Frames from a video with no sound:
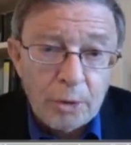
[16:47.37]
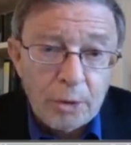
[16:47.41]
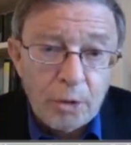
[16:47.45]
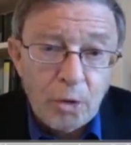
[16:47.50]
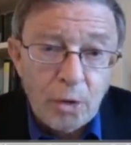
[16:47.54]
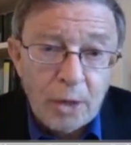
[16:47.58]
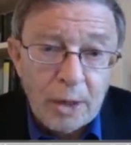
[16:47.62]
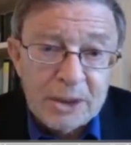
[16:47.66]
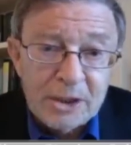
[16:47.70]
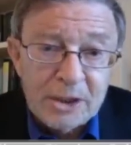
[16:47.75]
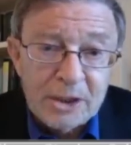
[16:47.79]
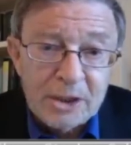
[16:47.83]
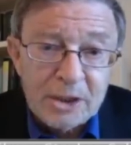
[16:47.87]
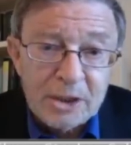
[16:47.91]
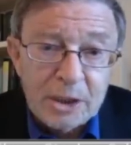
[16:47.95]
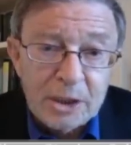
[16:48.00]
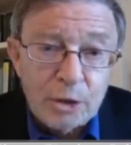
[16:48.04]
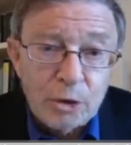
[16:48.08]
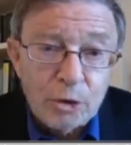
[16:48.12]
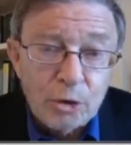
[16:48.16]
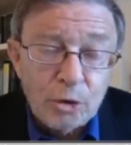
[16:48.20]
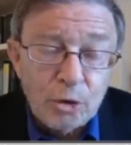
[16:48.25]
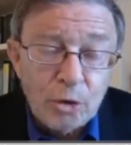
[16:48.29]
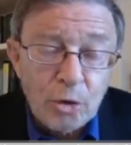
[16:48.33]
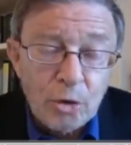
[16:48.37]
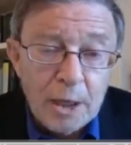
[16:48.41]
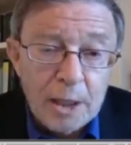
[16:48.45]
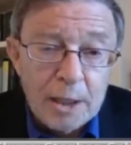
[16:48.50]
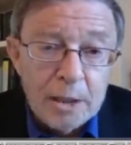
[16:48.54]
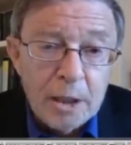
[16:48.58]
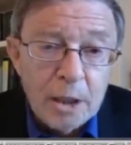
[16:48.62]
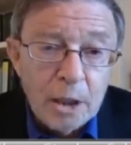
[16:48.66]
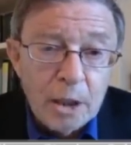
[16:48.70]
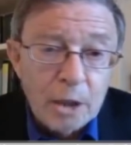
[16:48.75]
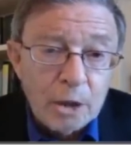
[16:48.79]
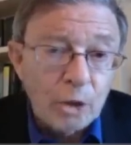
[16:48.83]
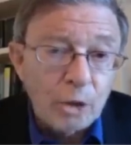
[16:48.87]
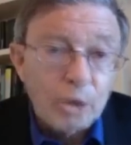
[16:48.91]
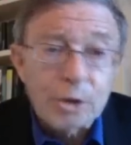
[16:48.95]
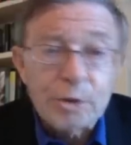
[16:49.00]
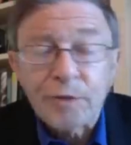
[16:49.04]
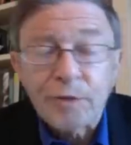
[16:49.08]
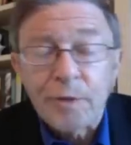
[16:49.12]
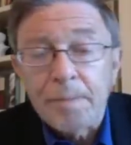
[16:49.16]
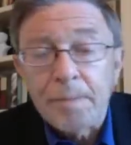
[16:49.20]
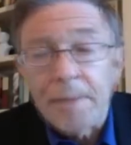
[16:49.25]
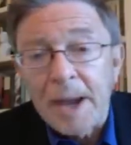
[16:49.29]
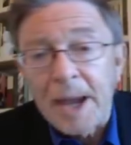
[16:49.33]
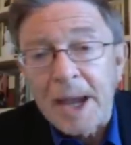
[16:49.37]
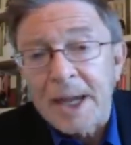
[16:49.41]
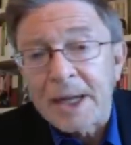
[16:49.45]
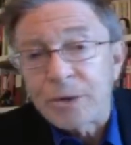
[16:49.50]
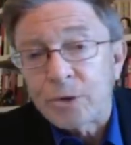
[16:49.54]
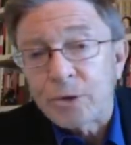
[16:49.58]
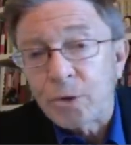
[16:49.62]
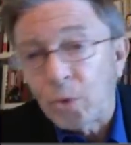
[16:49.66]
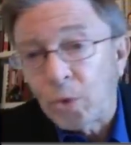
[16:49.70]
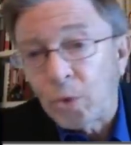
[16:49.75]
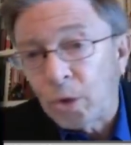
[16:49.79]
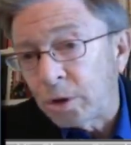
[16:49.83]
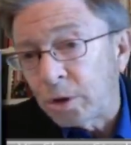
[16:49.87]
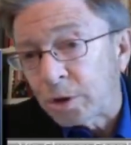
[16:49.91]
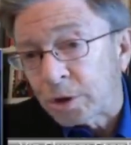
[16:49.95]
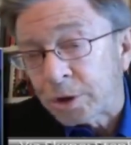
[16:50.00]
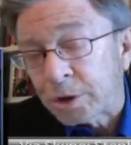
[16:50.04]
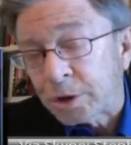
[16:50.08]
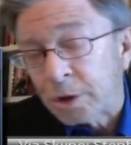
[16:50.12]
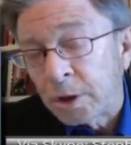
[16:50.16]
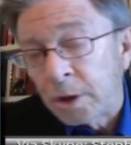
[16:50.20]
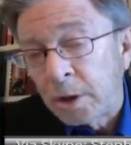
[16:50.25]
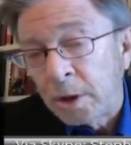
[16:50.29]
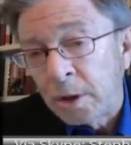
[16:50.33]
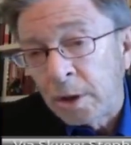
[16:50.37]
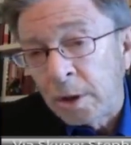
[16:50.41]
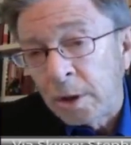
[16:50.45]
the crisis in Ukraine, goes from bad to worse.